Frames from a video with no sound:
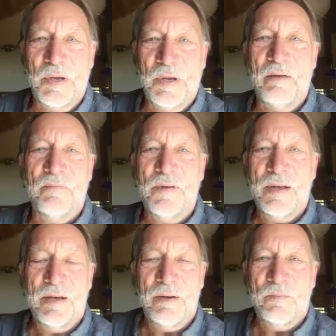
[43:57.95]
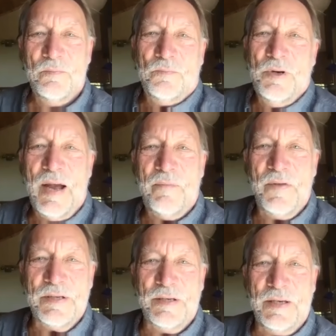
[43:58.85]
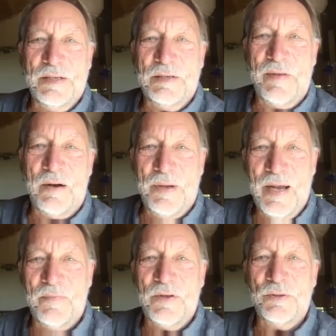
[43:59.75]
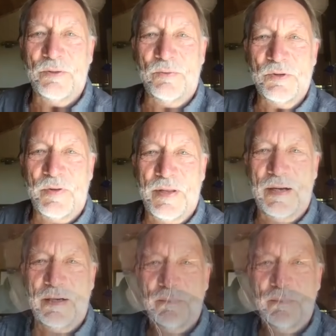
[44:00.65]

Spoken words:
We have the seeds of that. We have the tools for that.